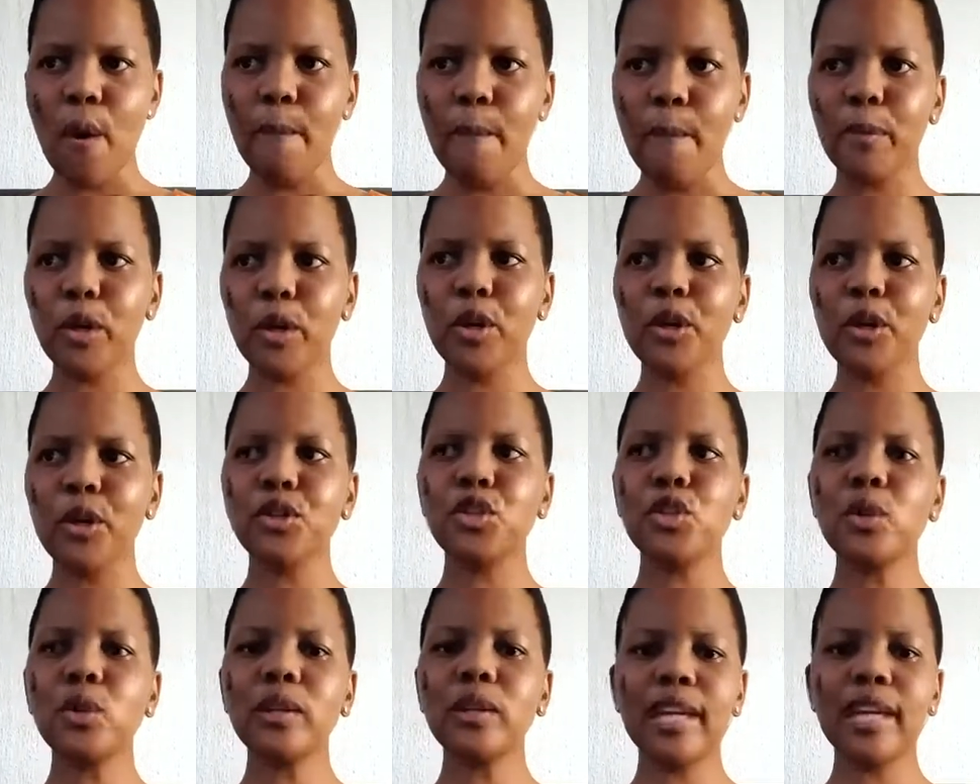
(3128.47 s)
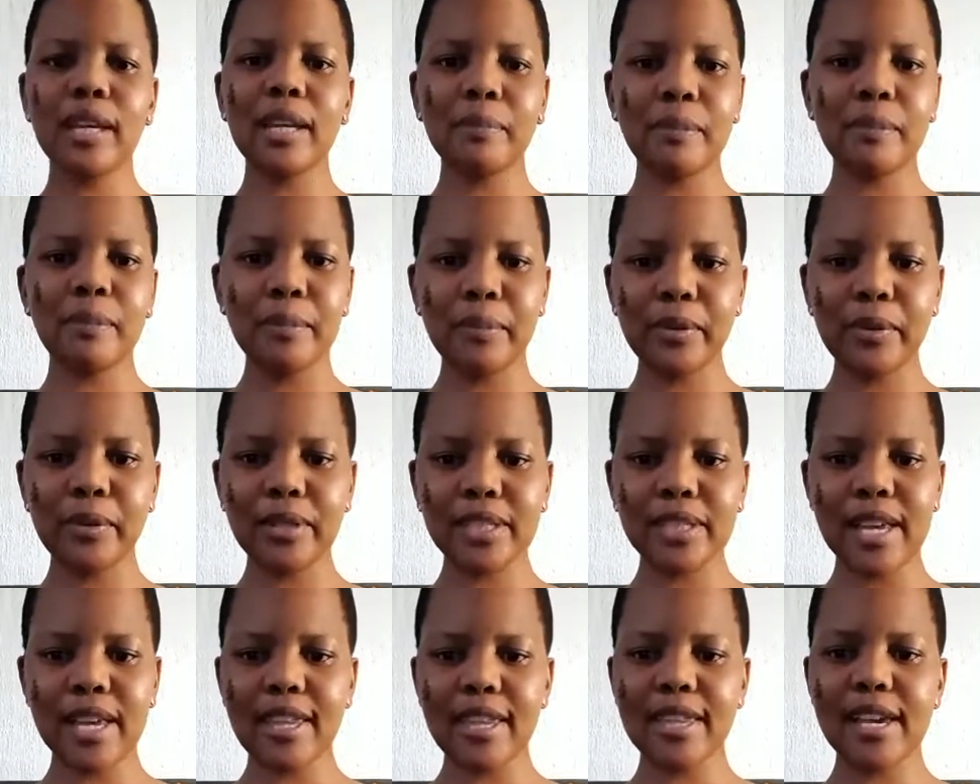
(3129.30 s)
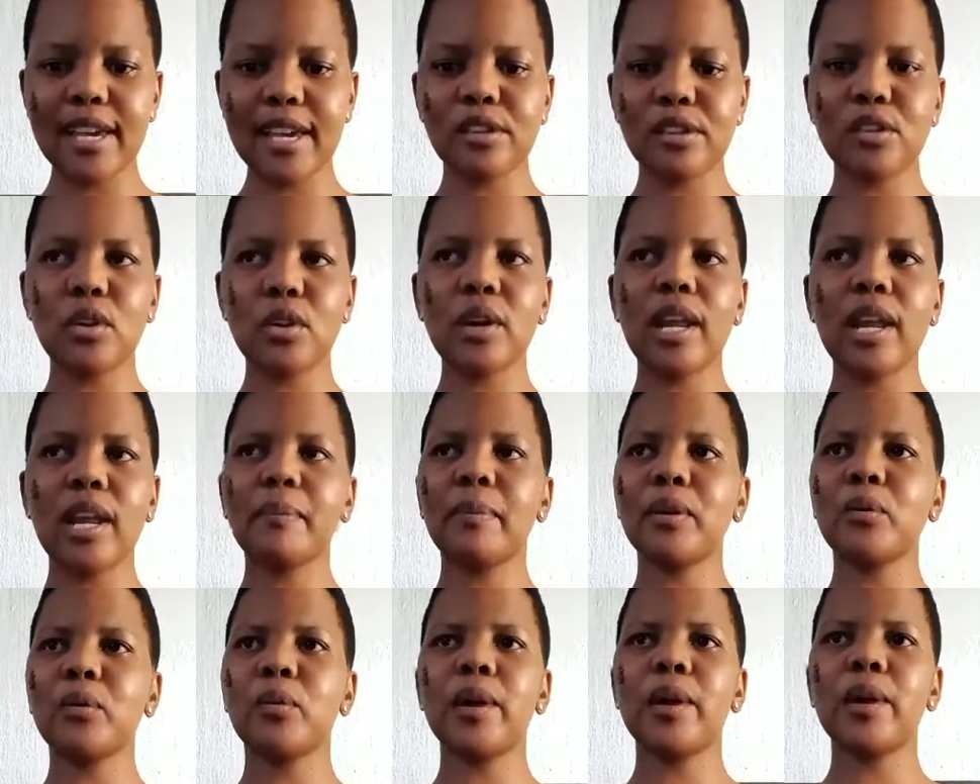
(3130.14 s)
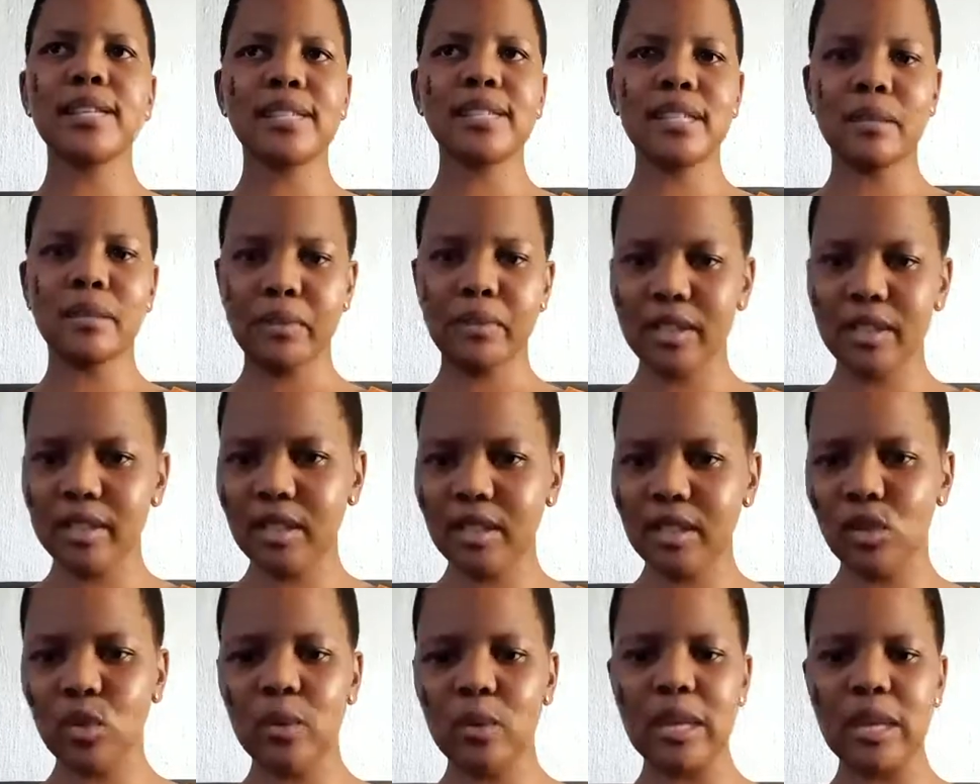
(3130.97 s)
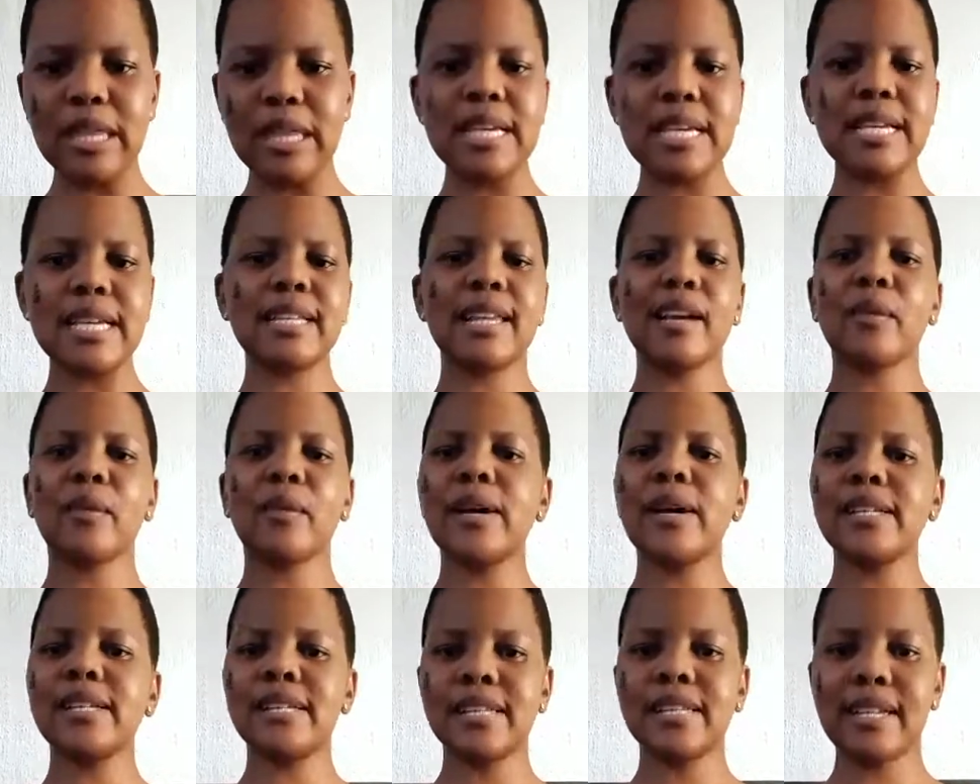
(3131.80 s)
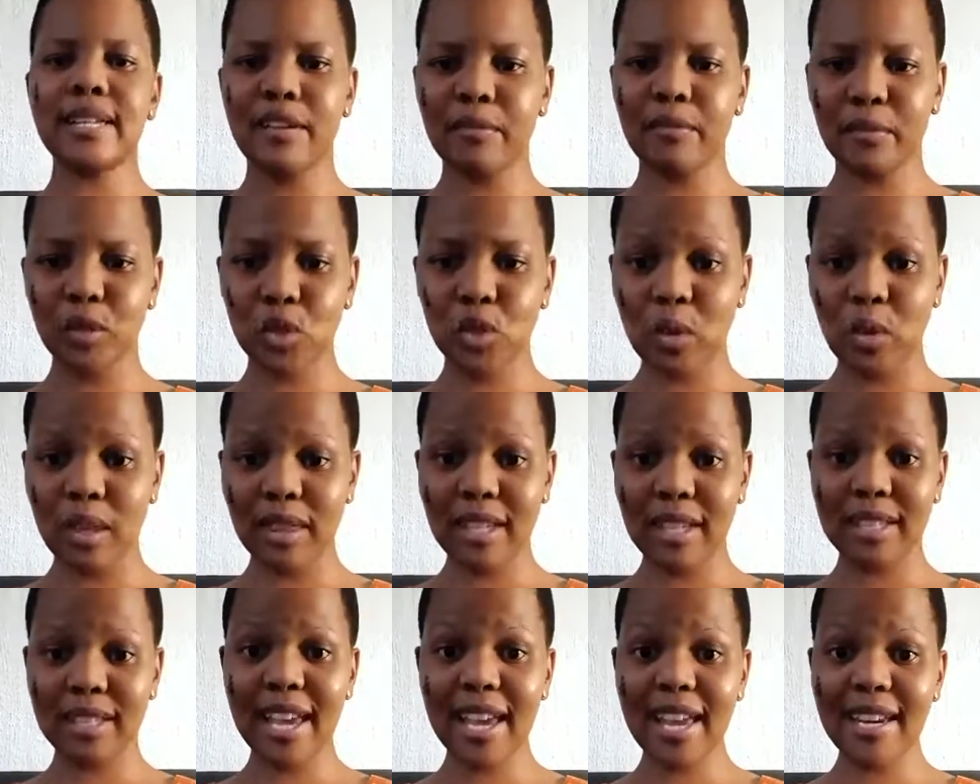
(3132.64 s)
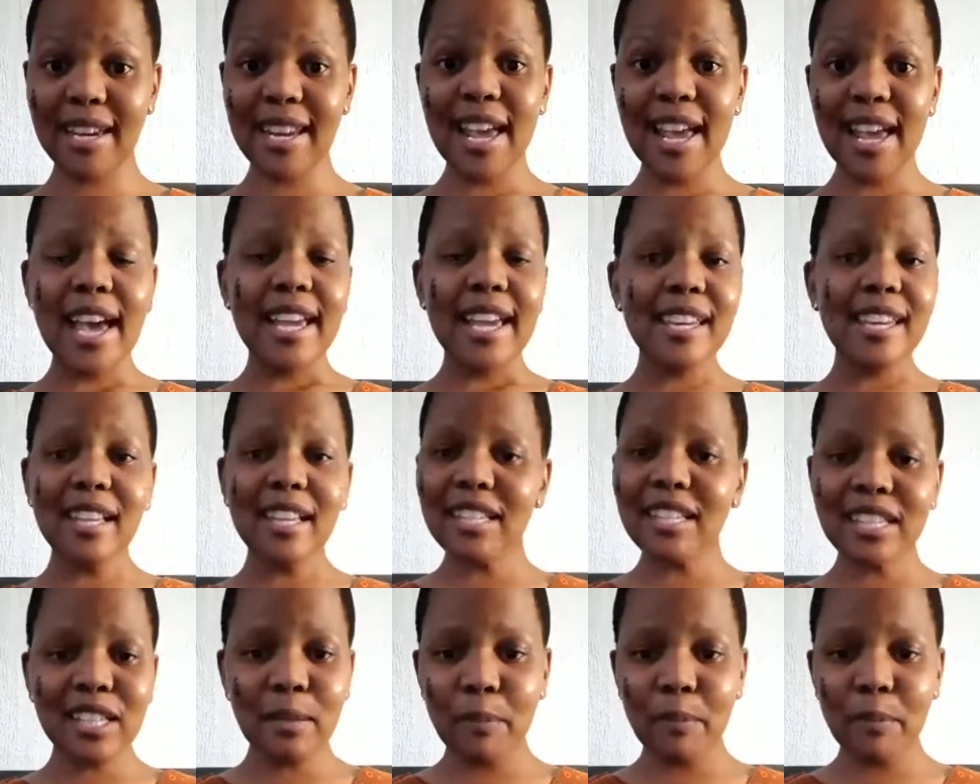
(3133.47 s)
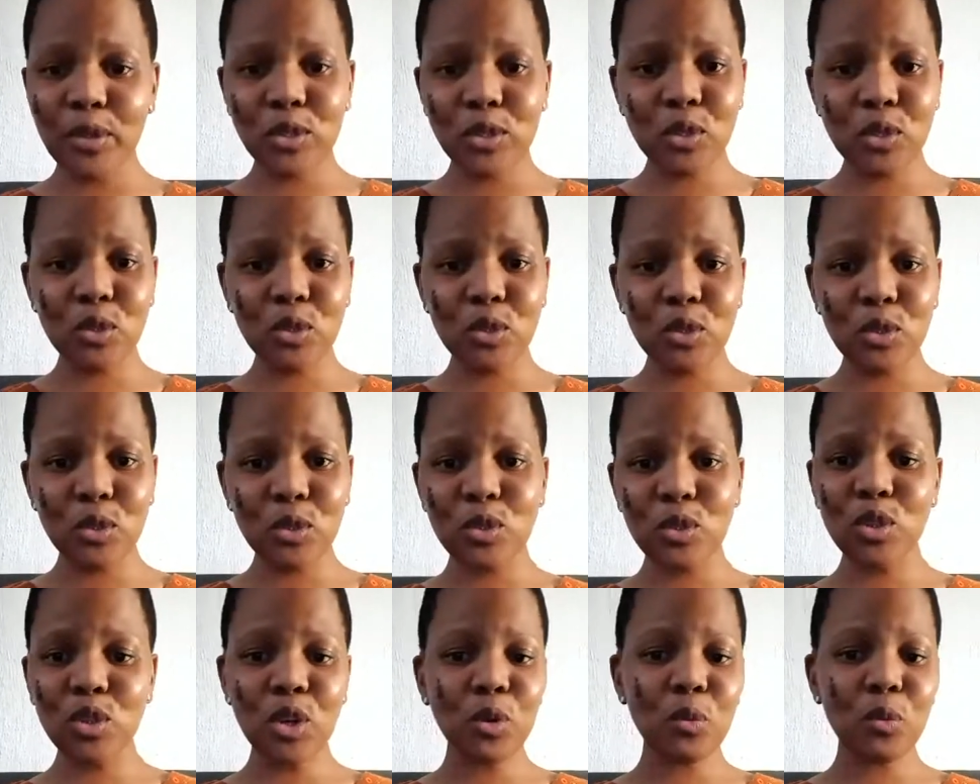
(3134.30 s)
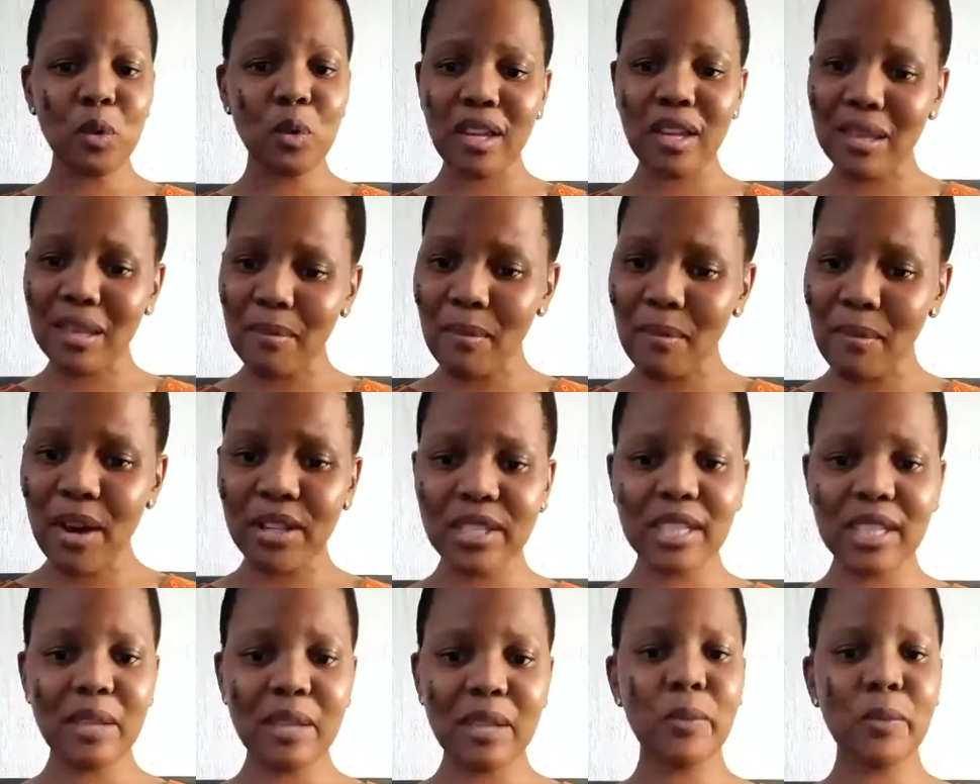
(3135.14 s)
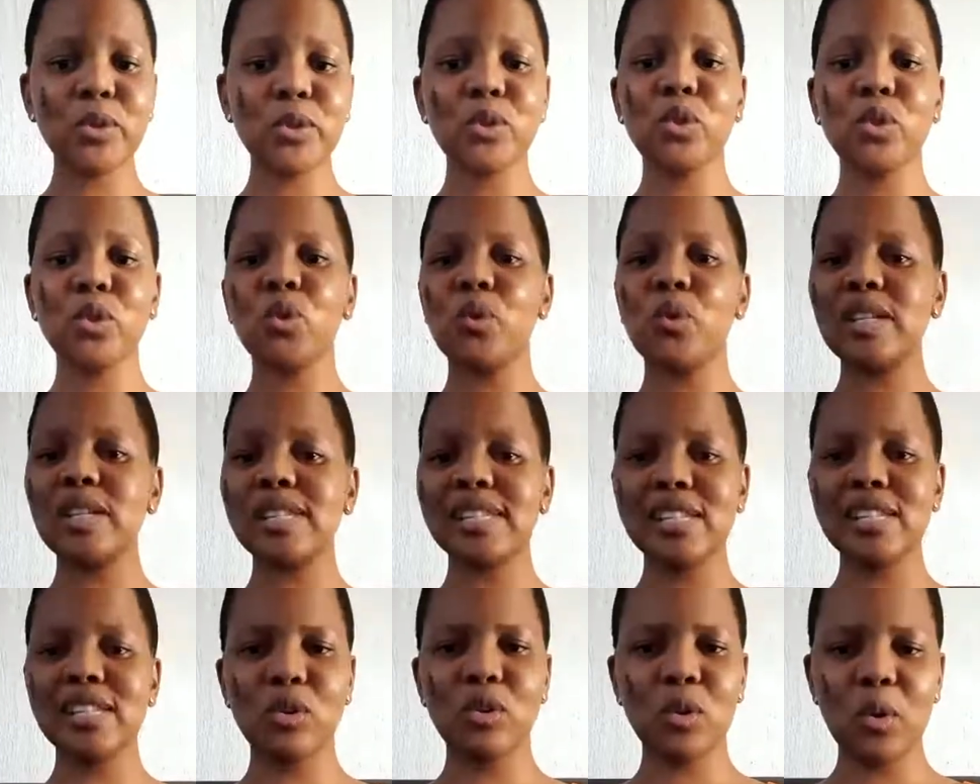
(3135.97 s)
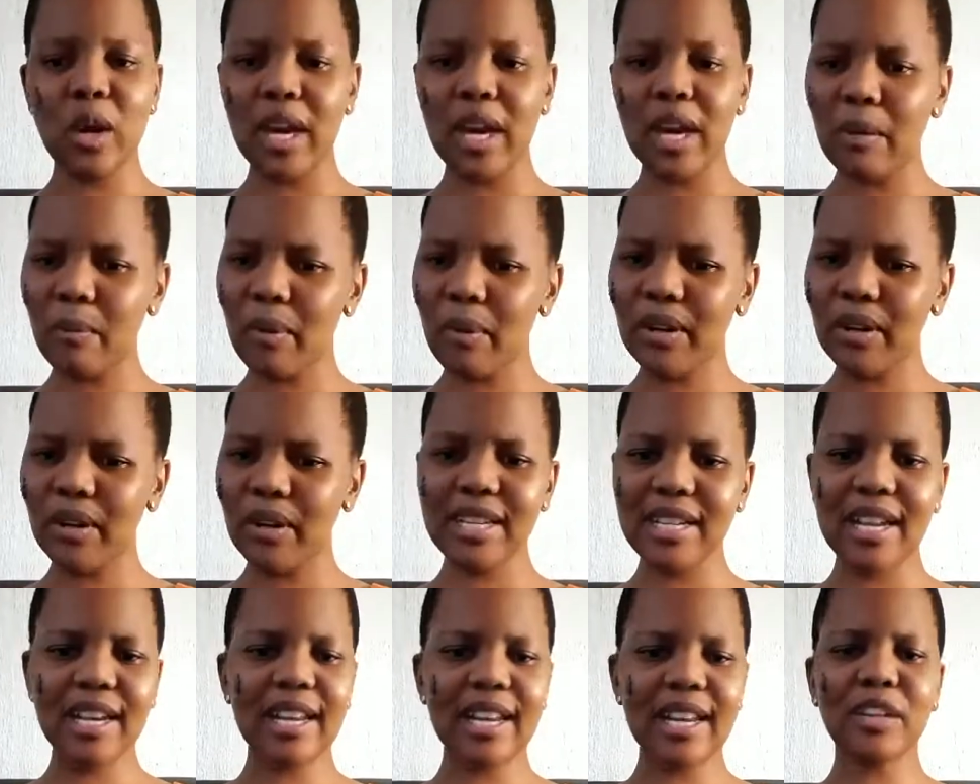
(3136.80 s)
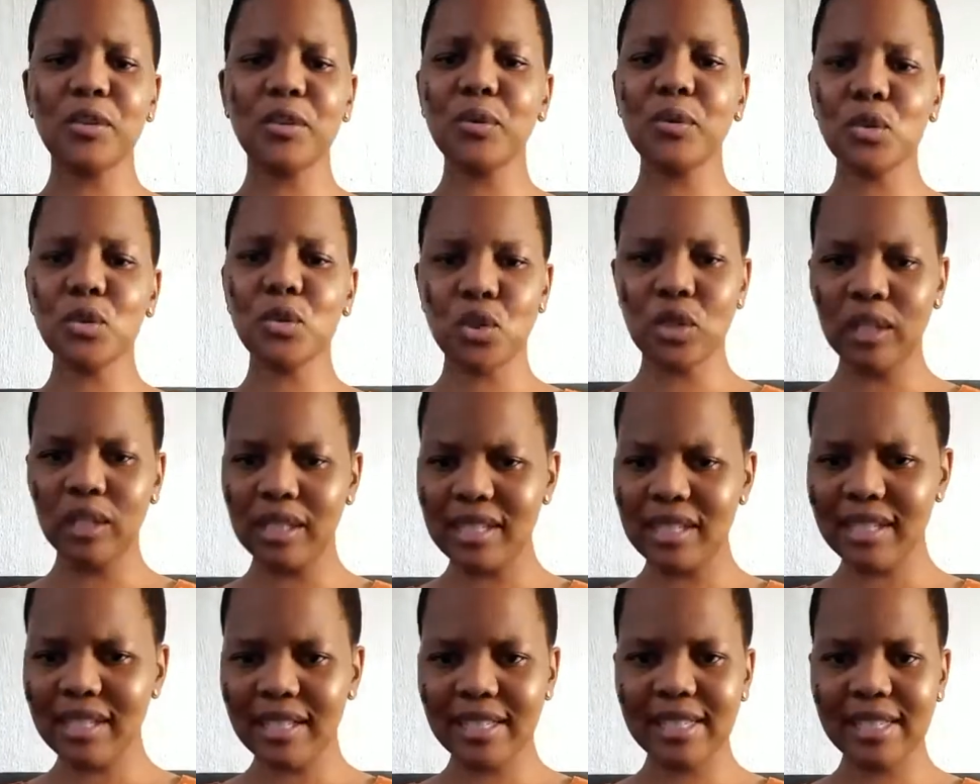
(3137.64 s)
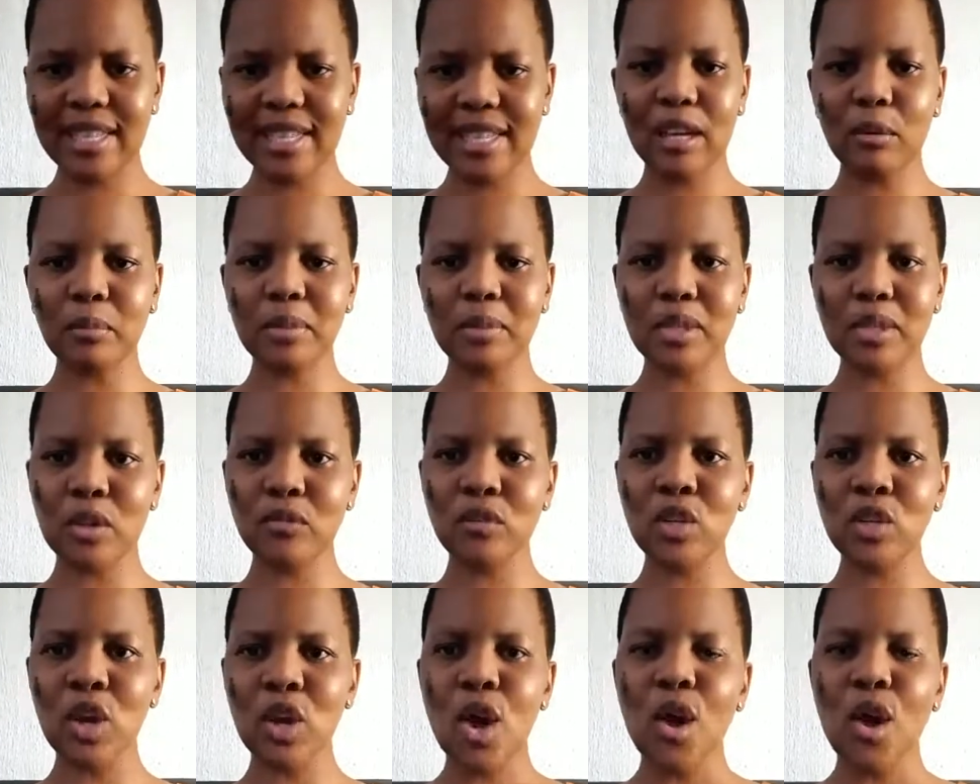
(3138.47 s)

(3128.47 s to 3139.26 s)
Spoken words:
because you'll get people saying that, "No, like, but why isn't the president doing this? Like, why isn't the government doing this?" And yet this is the person who's not wearing the mask, the person who was, at a party and, like, no social distancing observed.